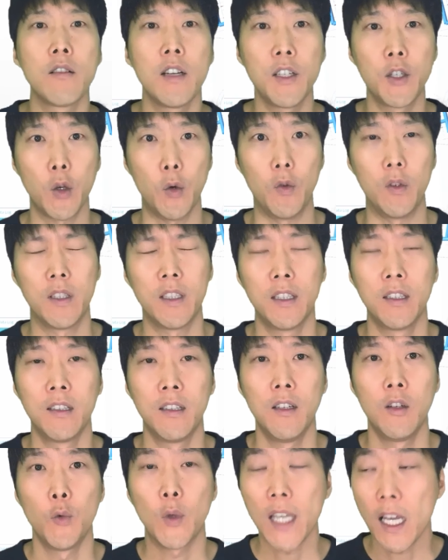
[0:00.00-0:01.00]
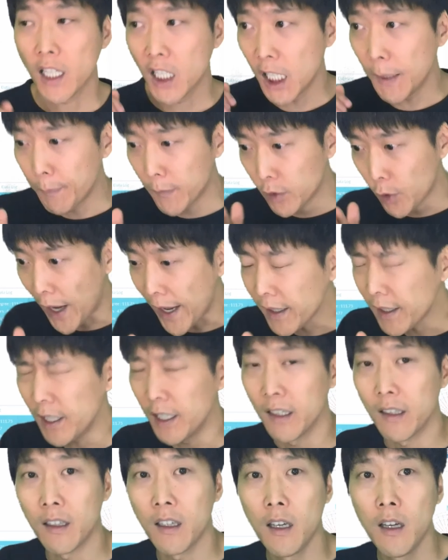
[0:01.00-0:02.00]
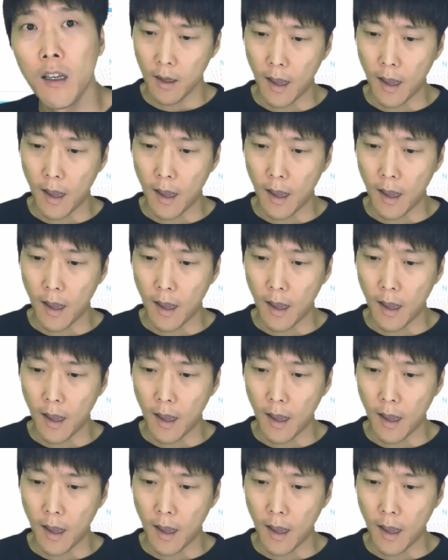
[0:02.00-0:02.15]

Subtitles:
result. We can keep tracking.